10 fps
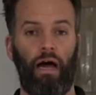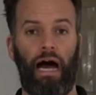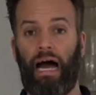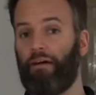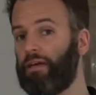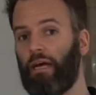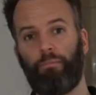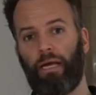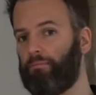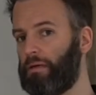Having a
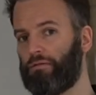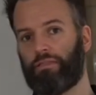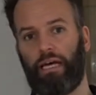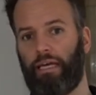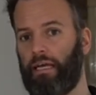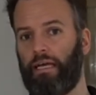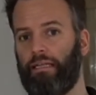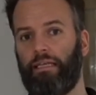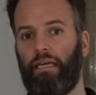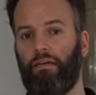big meal, say in
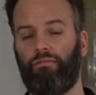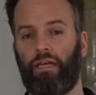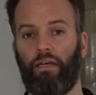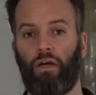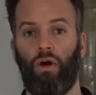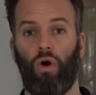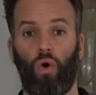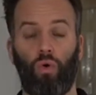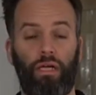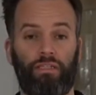the evening,
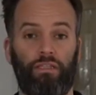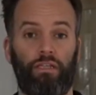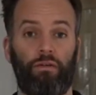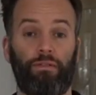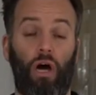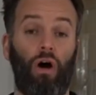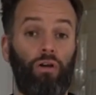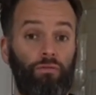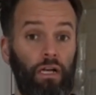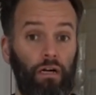all that's going to do is
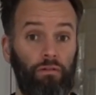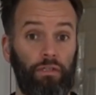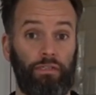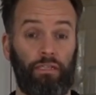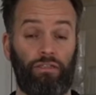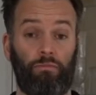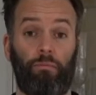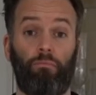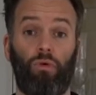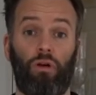overload the system
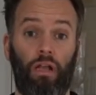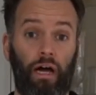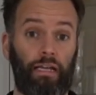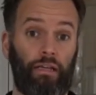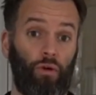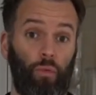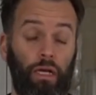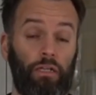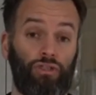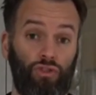and more likely that we're
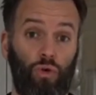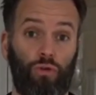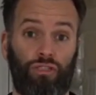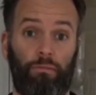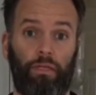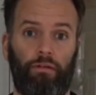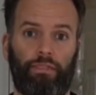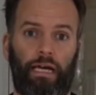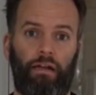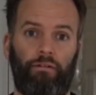going to store some of those
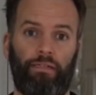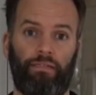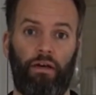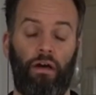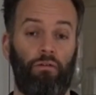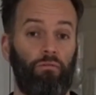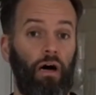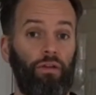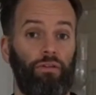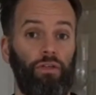calories
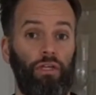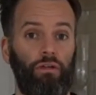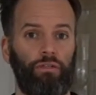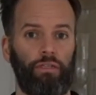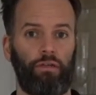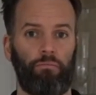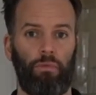rather than using them.